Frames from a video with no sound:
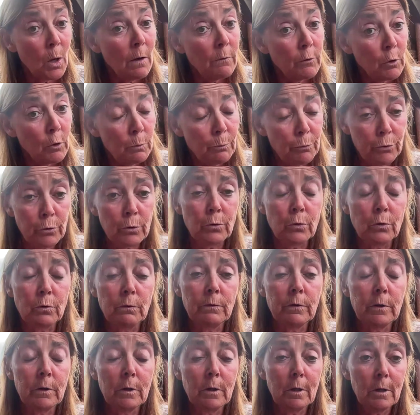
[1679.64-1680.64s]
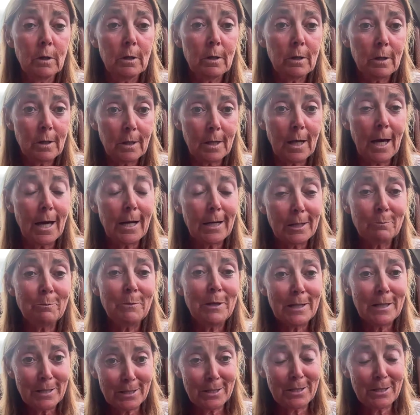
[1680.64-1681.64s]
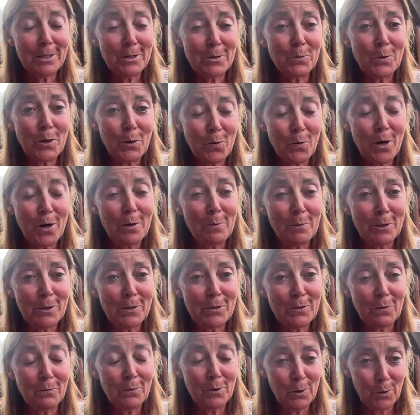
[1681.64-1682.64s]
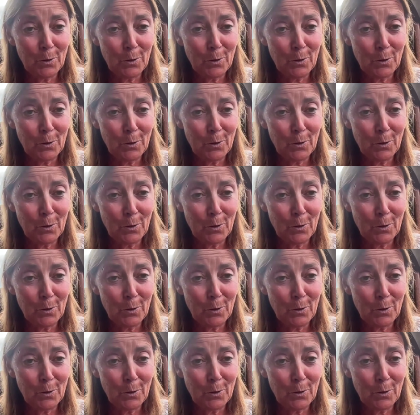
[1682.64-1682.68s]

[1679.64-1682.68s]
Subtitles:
then you have to prove that it meets the requirements.